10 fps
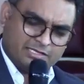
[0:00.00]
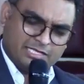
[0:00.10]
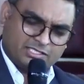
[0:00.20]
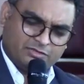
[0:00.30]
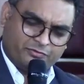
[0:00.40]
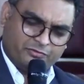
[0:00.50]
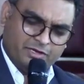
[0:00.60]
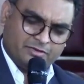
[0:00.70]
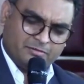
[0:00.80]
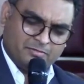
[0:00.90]
and that's the
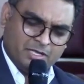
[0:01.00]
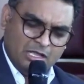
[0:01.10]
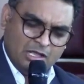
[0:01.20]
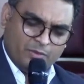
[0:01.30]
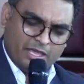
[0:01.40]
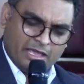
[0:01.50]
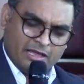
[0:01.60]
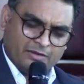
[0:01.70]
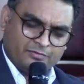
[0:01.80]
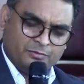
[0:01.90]
freedom we have.